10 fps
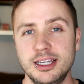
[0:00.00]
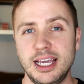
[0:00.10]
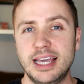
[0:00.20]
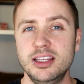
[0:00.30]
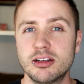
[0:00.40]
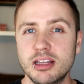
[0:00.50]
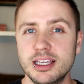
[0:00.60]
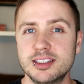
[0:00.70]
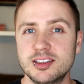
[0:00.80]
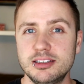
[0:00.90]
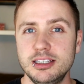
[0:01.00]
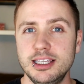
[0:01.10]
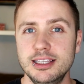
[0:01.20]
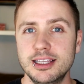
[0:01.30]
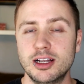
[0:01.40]
and they're like
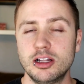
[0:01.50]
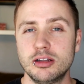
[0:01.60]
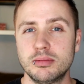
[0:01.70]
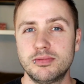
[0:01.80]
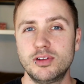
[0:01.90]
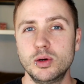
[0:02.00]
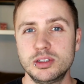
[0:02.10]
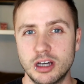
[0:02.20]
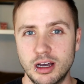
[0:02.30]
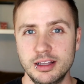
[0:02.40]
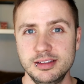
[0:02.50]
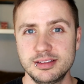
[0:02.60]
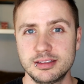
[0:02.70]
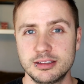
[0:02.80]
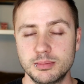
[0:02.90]
sticky little
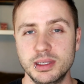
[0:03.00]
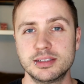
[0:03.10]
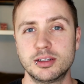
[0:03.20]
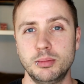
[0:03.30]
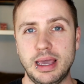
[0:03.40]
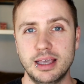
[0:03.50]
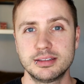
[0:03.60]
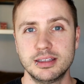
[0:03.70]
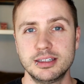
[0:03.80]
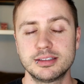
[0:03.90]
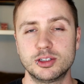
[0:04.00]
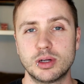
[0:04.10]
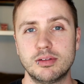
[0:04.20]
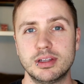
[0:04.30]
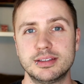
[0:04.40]
photons because they're massless and
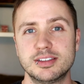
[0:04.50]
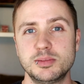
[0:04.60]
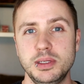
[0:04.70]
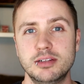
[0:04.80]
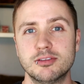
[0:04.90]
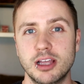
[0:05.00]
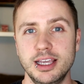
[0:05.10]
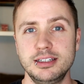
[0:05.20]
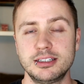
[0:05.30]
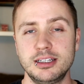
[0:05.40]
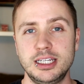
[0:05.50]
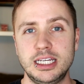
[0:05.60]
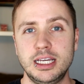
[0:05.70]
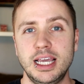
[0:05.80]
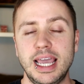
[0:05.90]
travel at the speed of light,
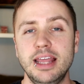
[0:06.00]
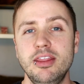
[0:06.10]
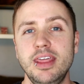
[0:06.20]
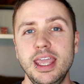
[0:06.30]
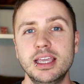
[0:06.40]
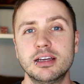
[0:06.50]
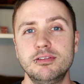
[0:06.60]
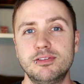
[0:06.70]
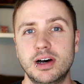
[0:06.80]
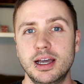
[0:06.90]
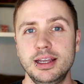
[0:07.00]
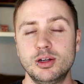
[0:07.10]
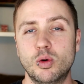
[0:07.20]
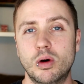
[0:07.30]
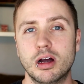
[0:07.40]
and they confine
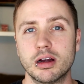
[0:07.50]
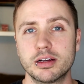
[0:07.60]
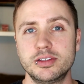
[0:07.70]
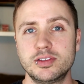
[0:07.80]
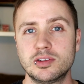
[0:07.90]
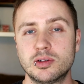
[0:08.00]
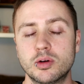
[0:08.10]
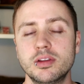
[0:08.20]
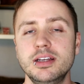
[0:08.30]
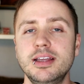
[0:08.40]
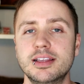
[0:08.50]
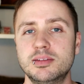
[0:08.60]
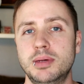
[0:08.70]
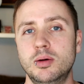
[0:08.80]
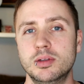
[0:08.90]
quarks, or they dance
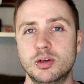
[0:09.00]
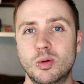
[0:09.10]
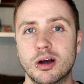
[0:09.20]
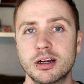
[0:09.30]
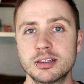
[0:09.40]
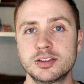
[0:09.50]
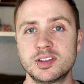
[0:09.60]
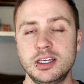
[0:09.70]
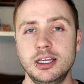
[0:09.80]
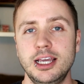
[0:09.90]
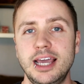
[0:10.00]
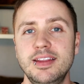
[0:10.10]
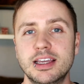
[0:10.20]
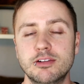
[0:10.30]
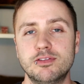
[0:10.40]
about with quarks, and
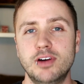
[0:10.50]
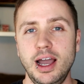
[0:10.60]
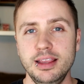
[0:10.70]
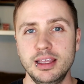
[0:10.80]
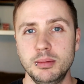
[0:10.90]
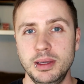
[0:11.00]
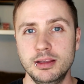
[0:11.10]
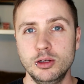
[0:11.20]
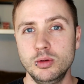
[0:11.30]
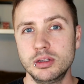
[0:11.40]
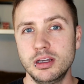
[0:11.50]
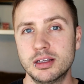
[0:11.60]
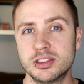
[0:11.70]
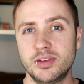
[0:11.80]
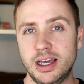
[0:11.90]
they confine them in the
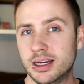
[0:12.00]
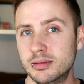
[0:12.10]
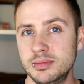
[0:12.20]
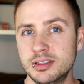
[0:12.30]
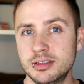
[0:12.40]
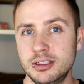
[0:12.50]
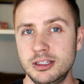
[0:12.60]
nucleons of atoms,